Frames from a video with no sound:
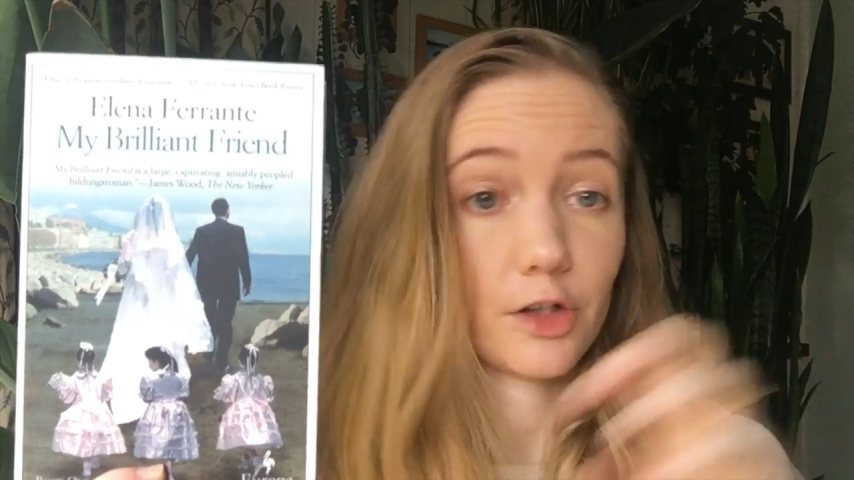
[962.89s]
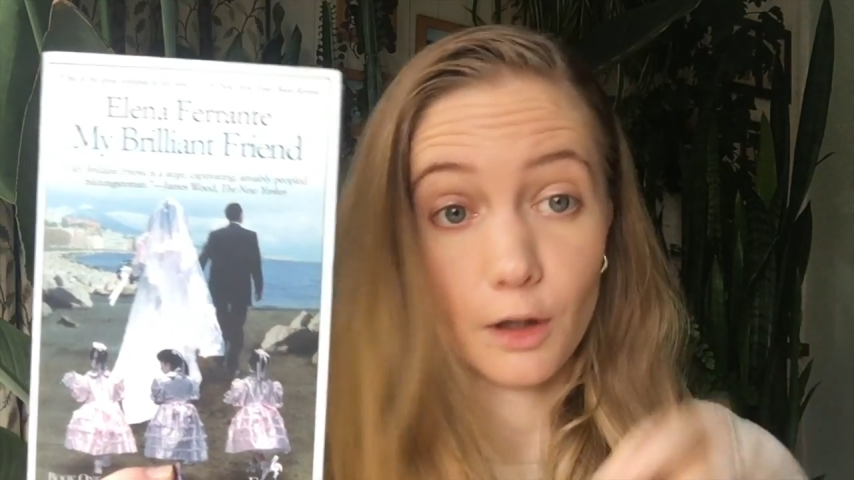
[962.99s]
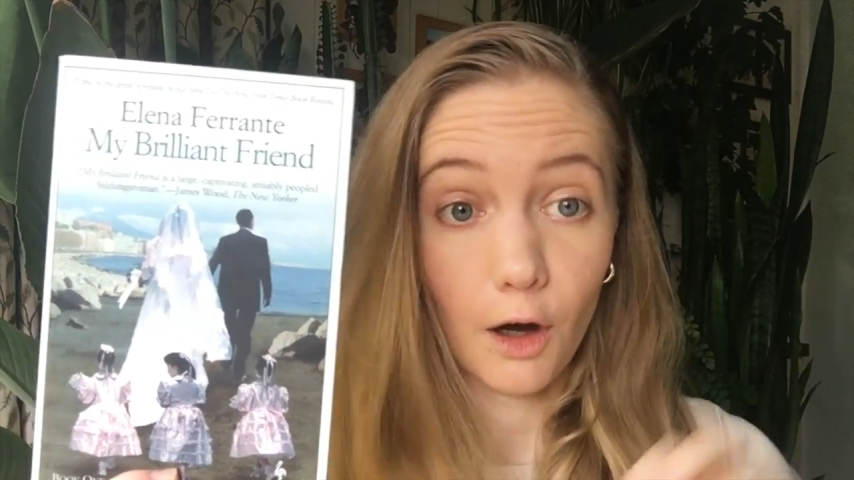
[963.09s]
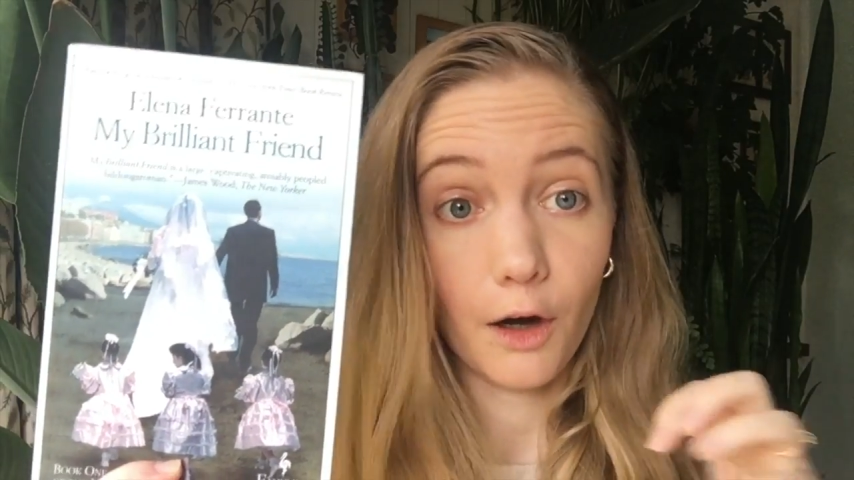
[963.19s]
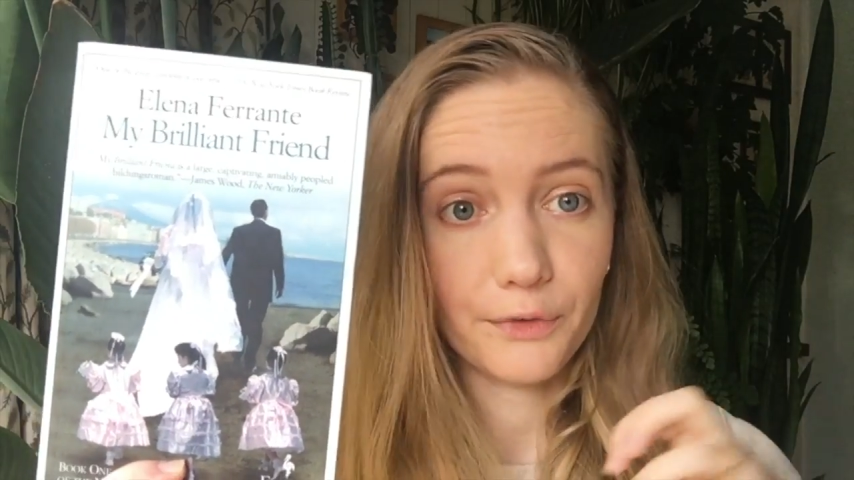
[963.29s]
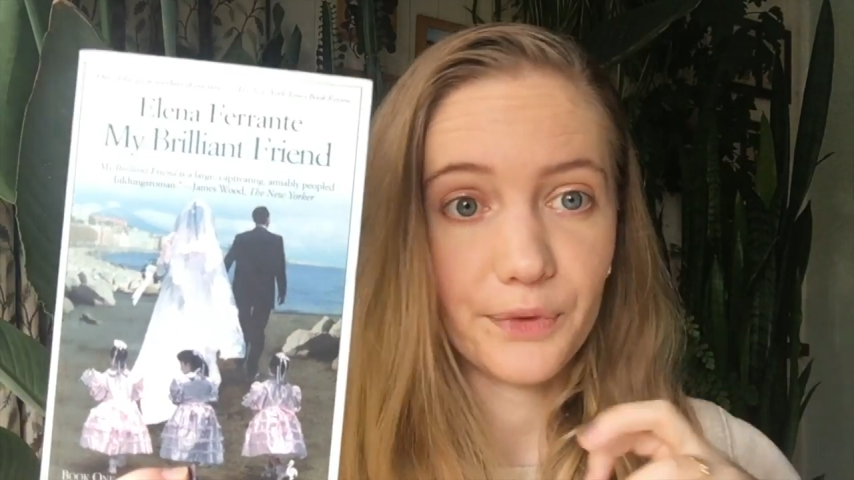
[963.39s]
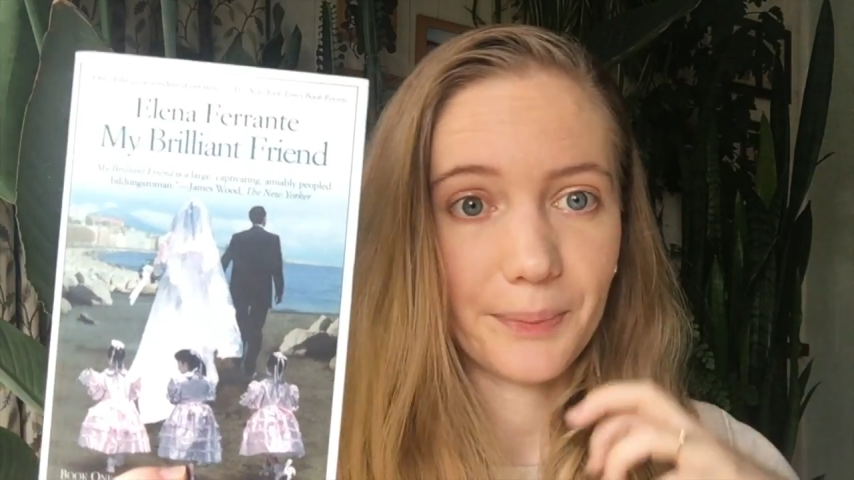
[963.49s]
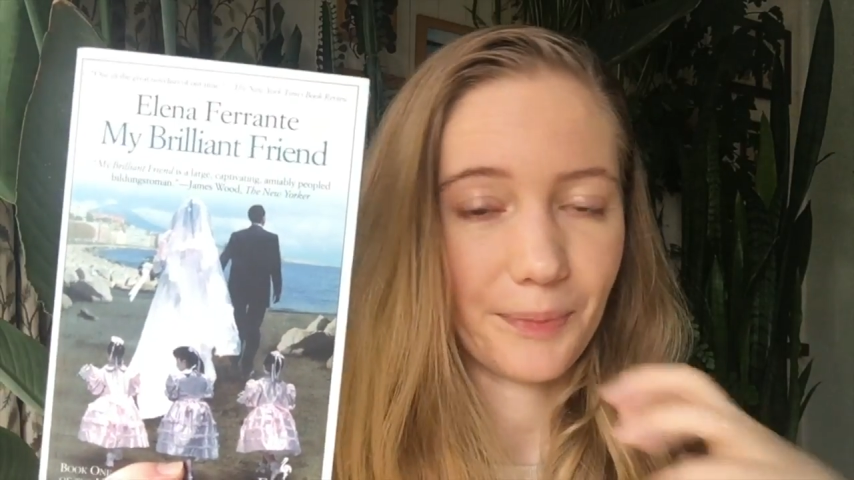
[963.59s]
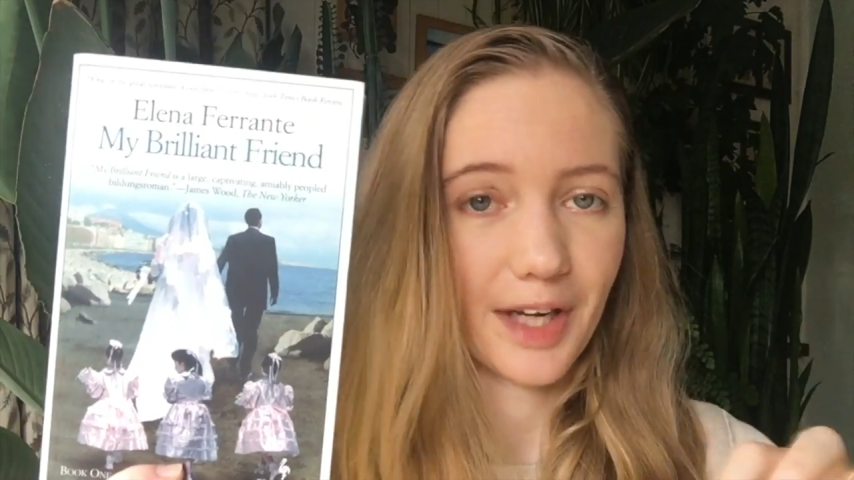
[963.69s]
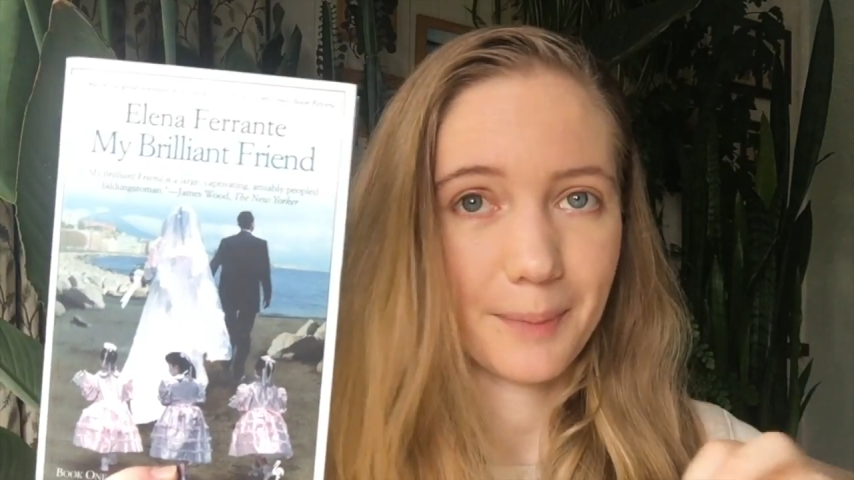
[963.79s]
lot of
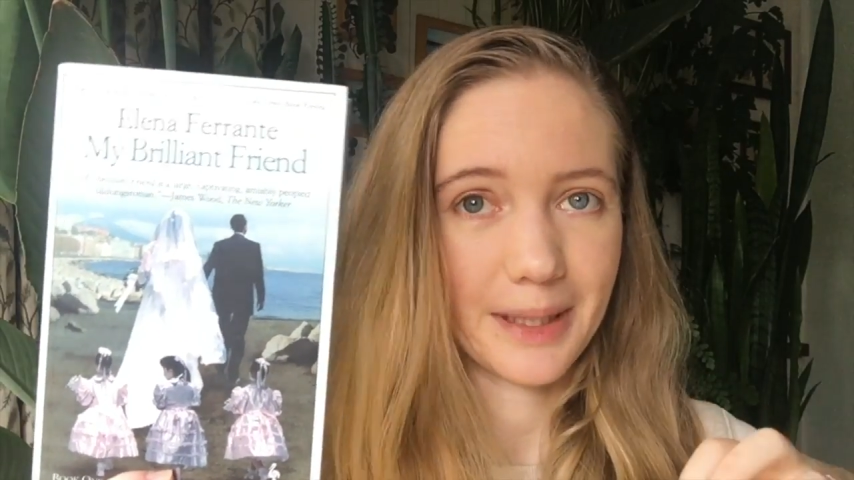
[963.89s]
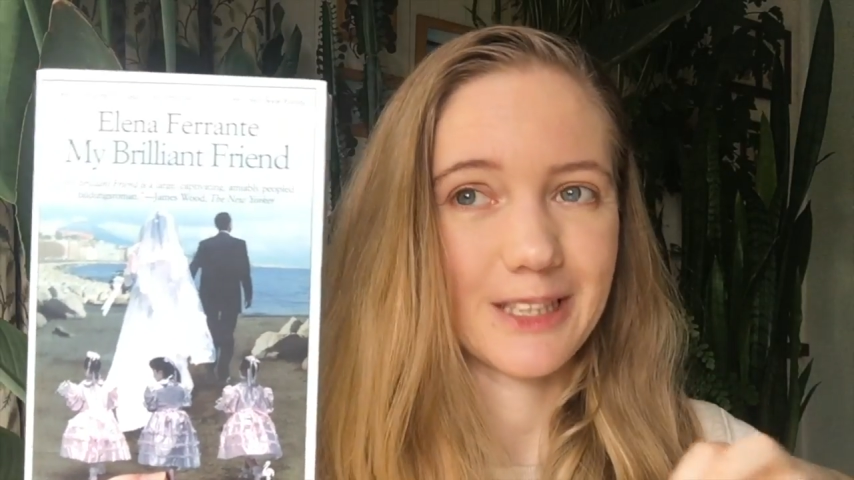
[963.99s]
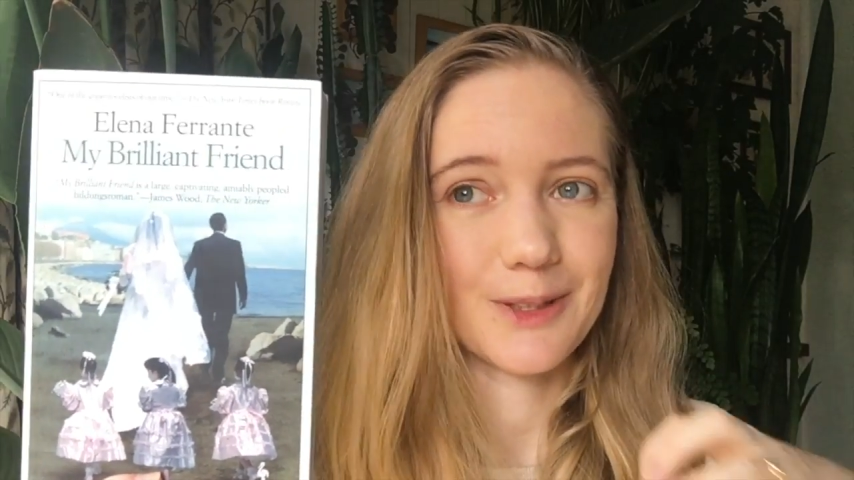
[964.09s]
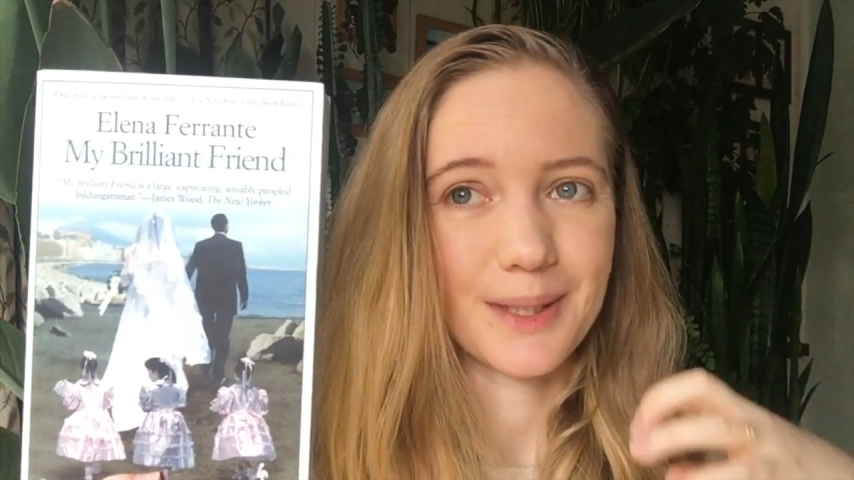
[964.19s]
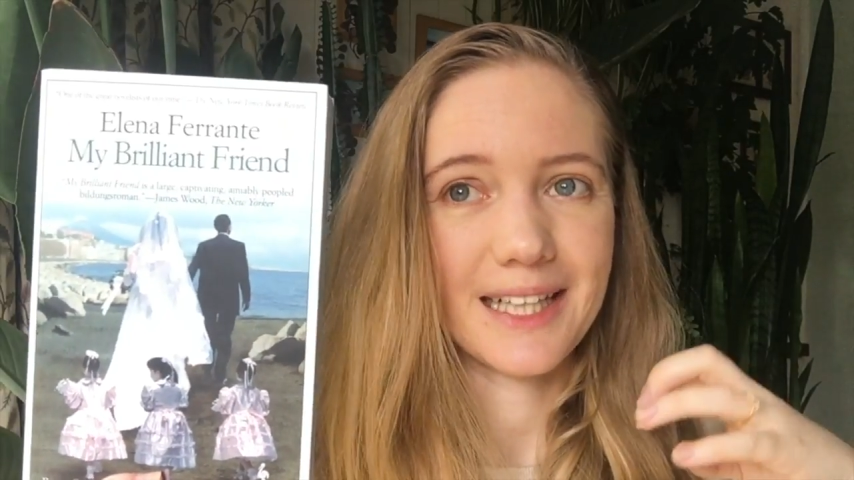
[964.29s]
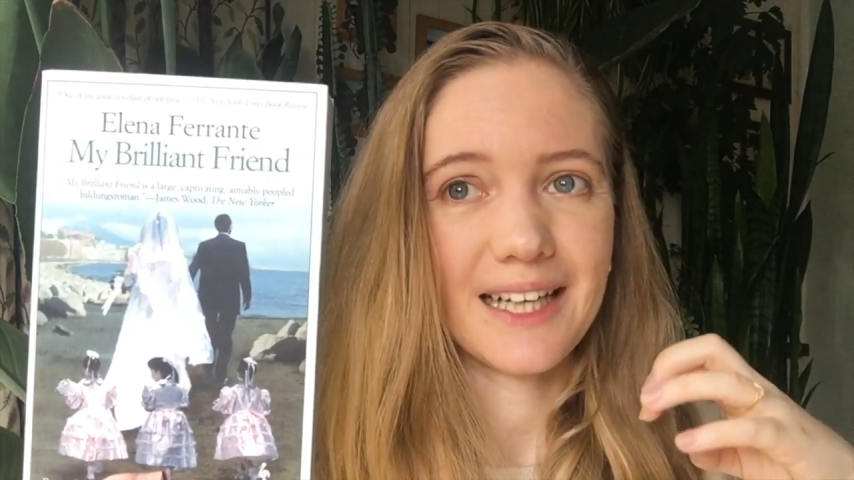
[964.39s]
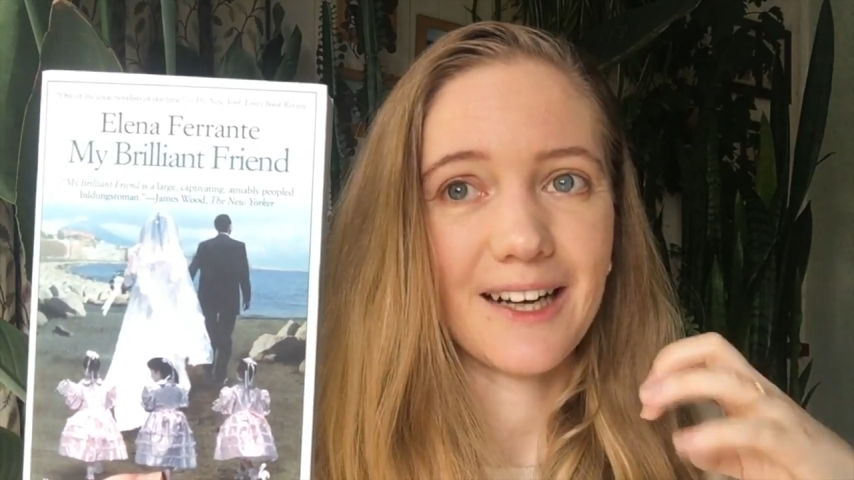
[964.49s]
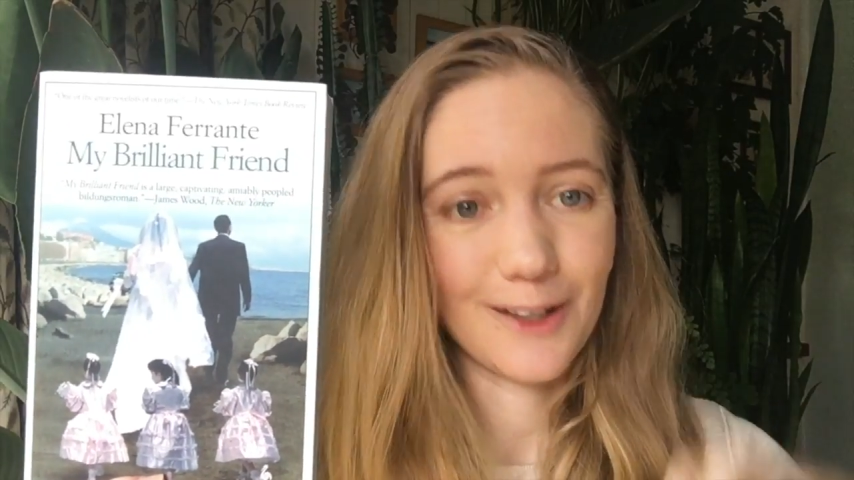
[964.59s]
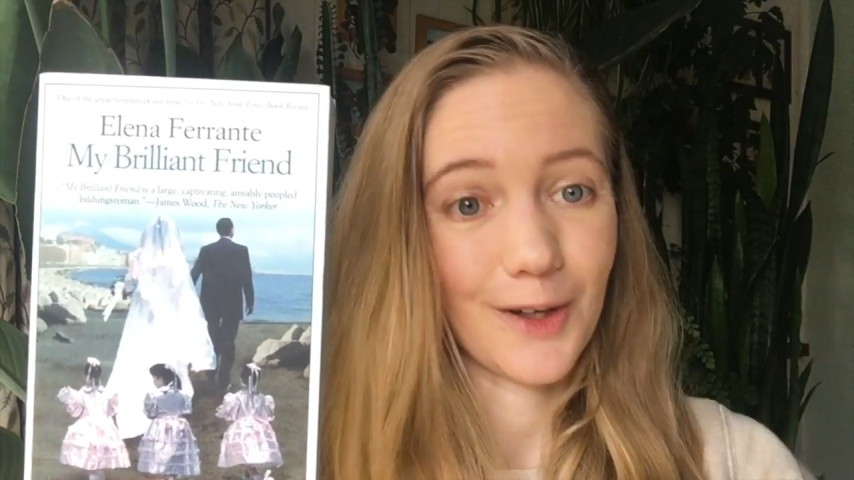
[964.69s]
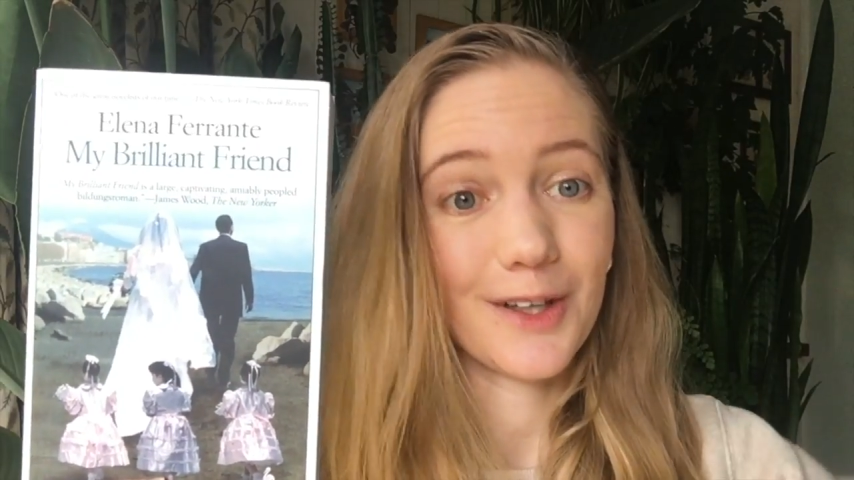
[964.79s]
them coming into it
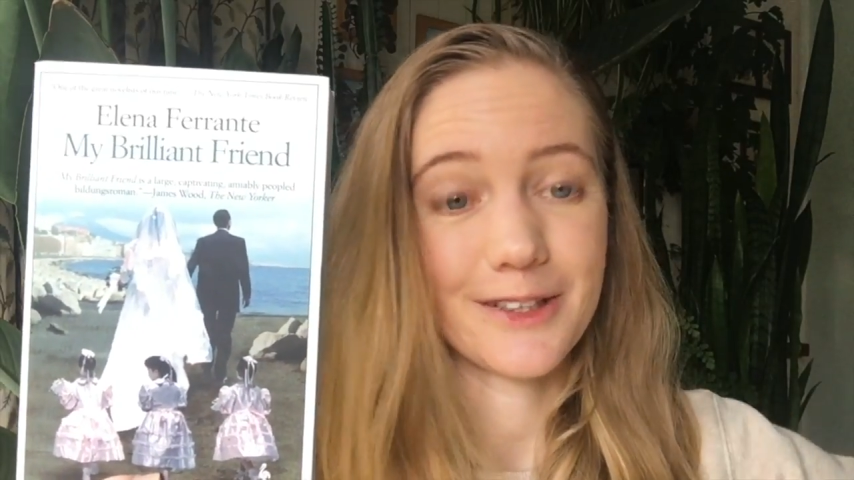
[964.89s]
a lot,